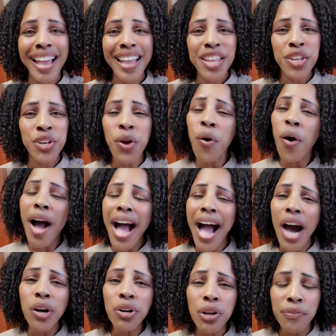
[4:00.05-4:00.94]
you know,
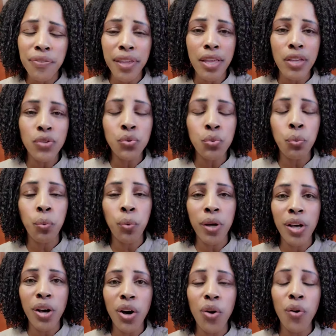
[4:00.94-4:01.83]
out of his
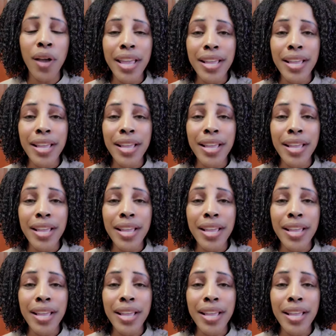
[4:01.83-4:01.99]
will.